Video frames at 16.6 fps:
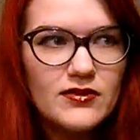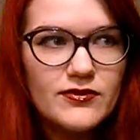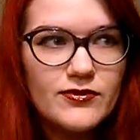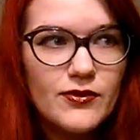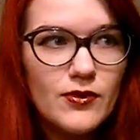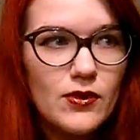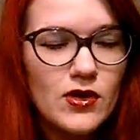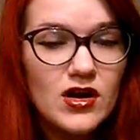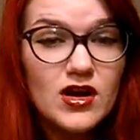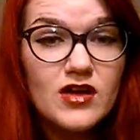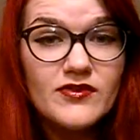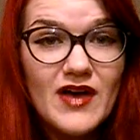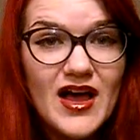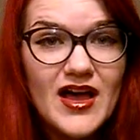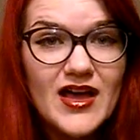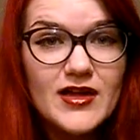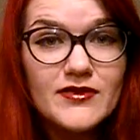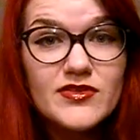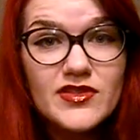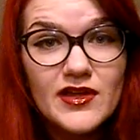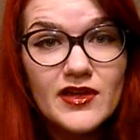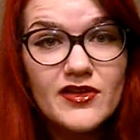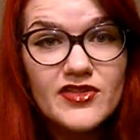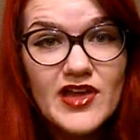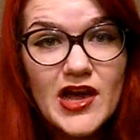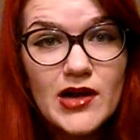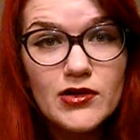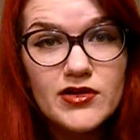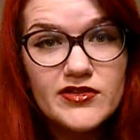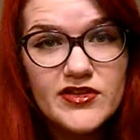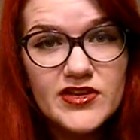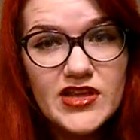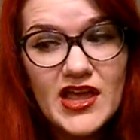4, 5, 6
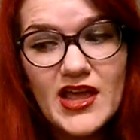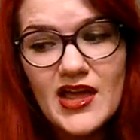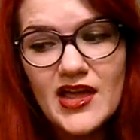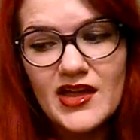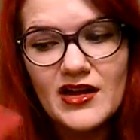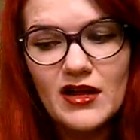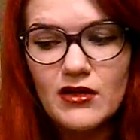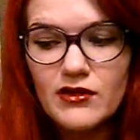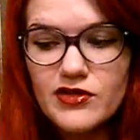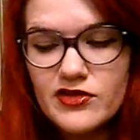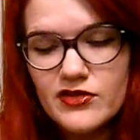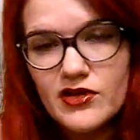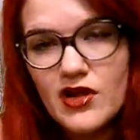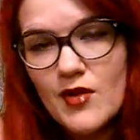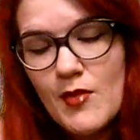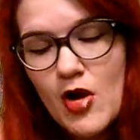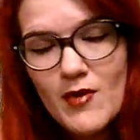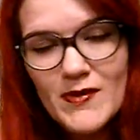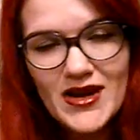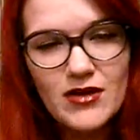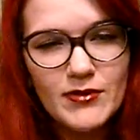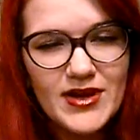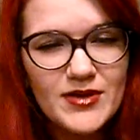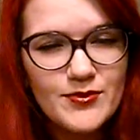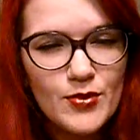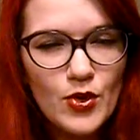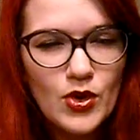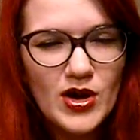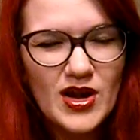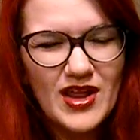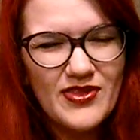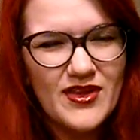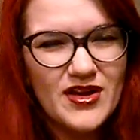hours a day, and I'll still come home and I'll read more.
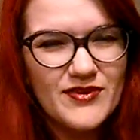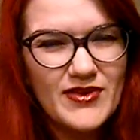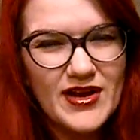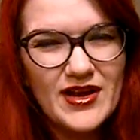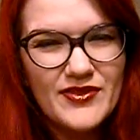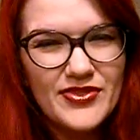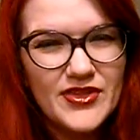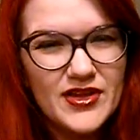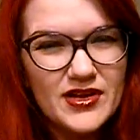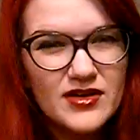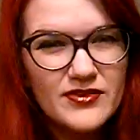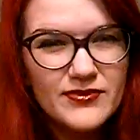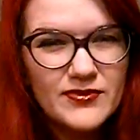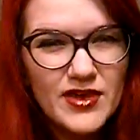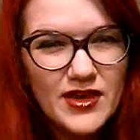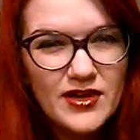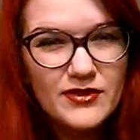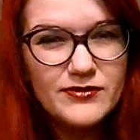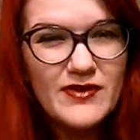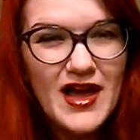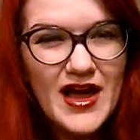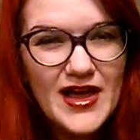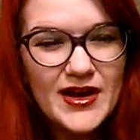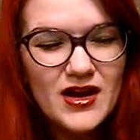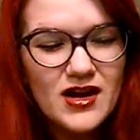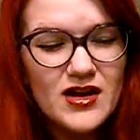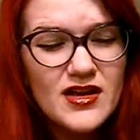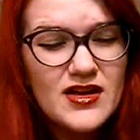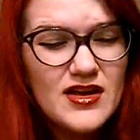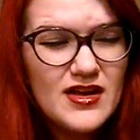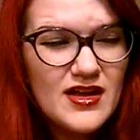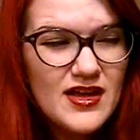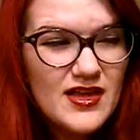And I thought if I got the Kindle Fire
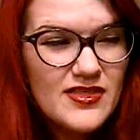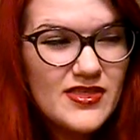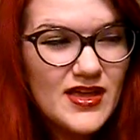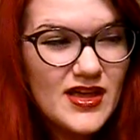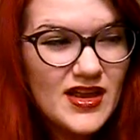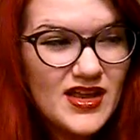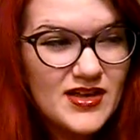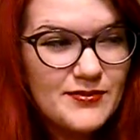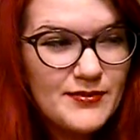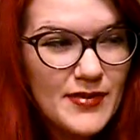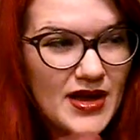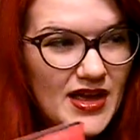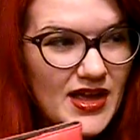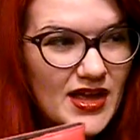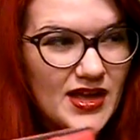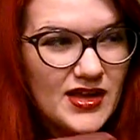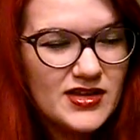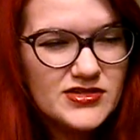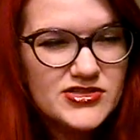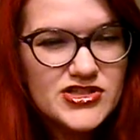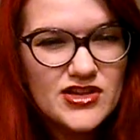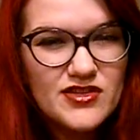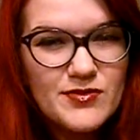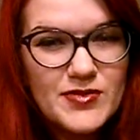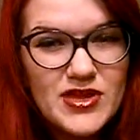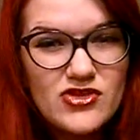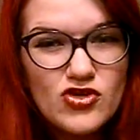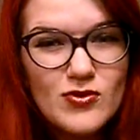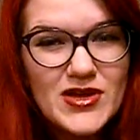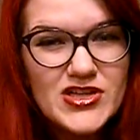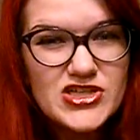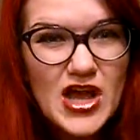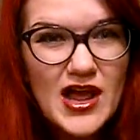that it might just be too
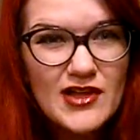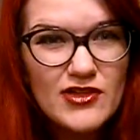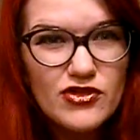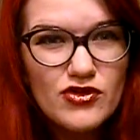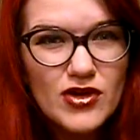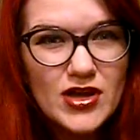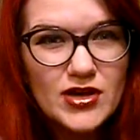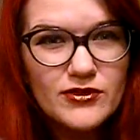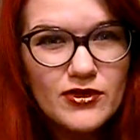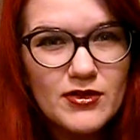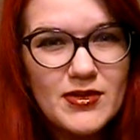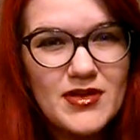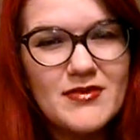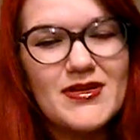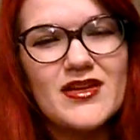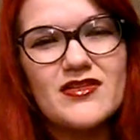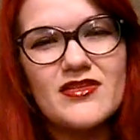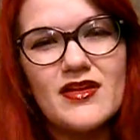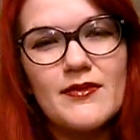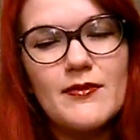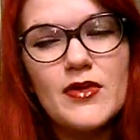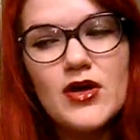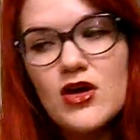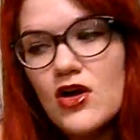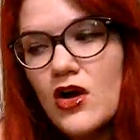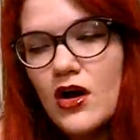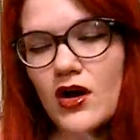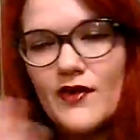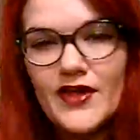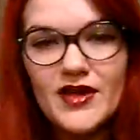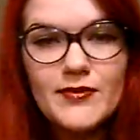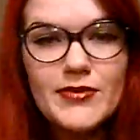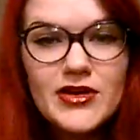much eye strain for me because I'm on
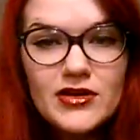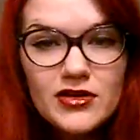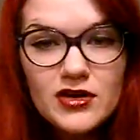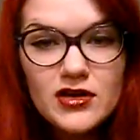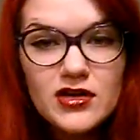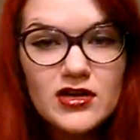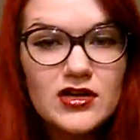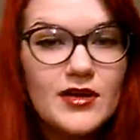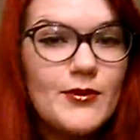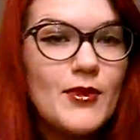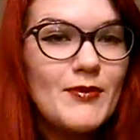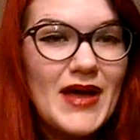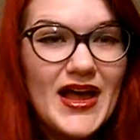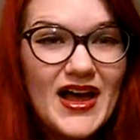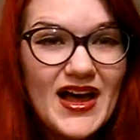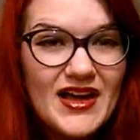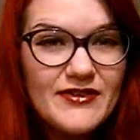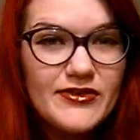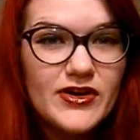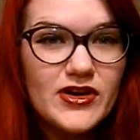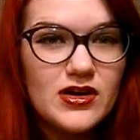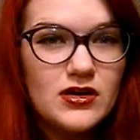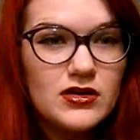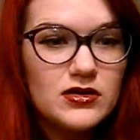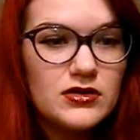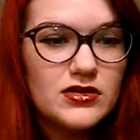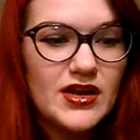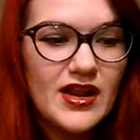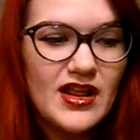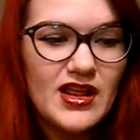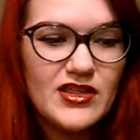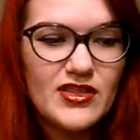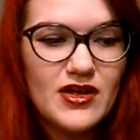the computer, I'm on my iPhone, and
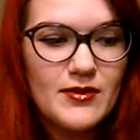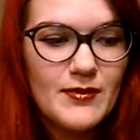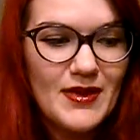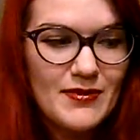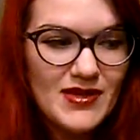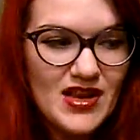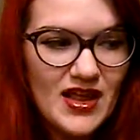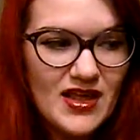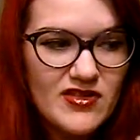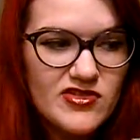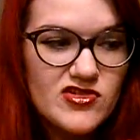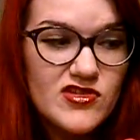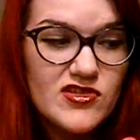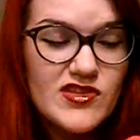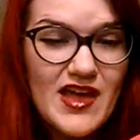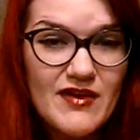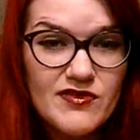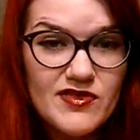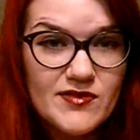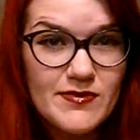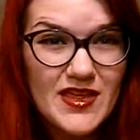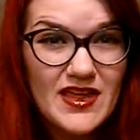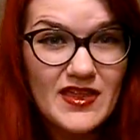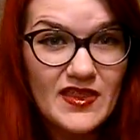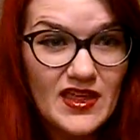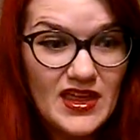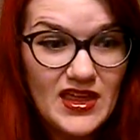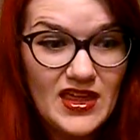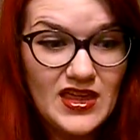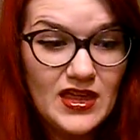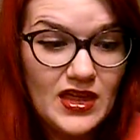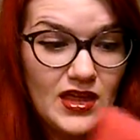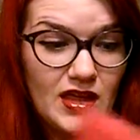I thought it might be nice just to have something in the
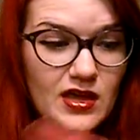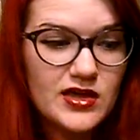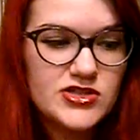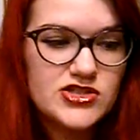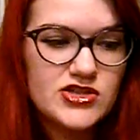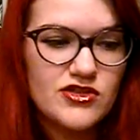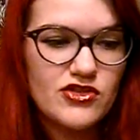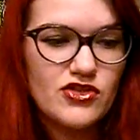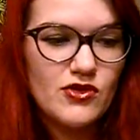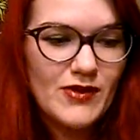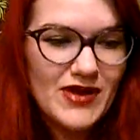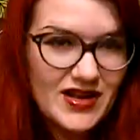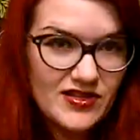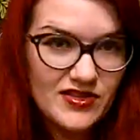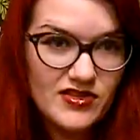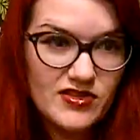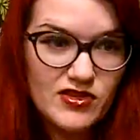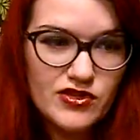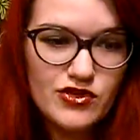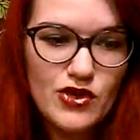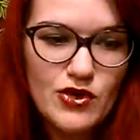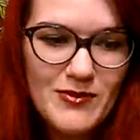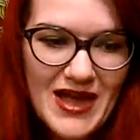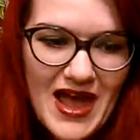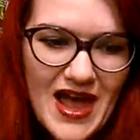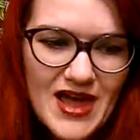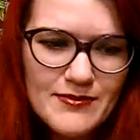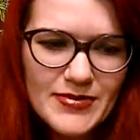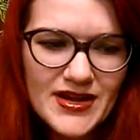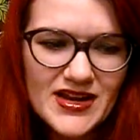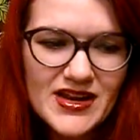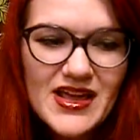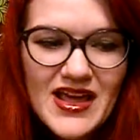e-ink just so it isn't so bad.
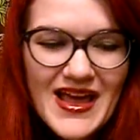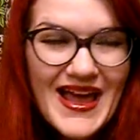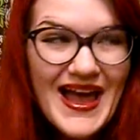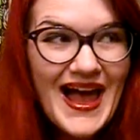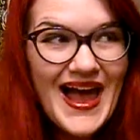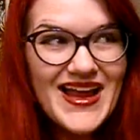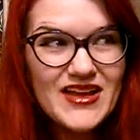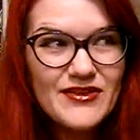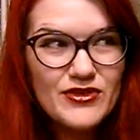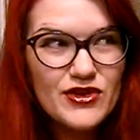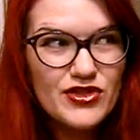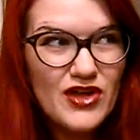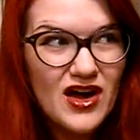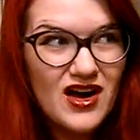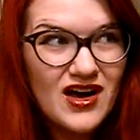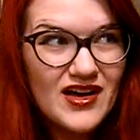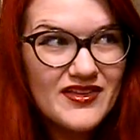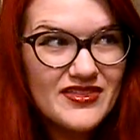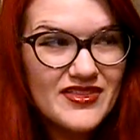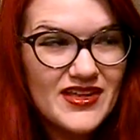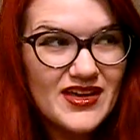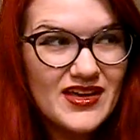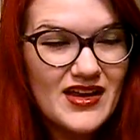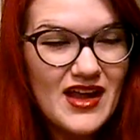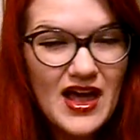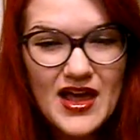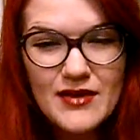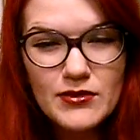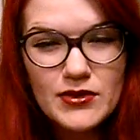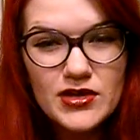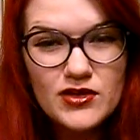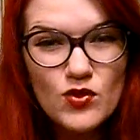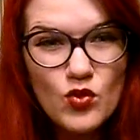But I never thought that I
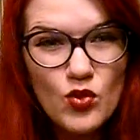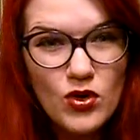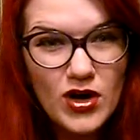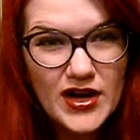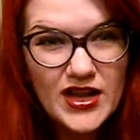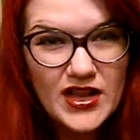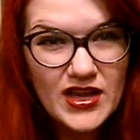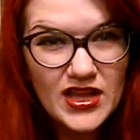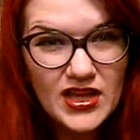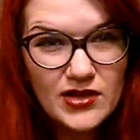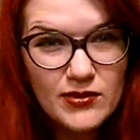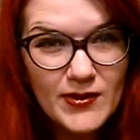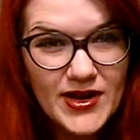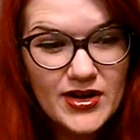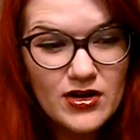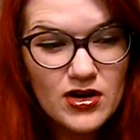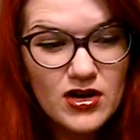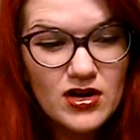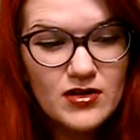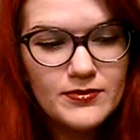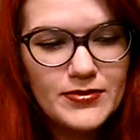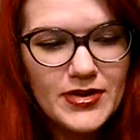would want an e-reader,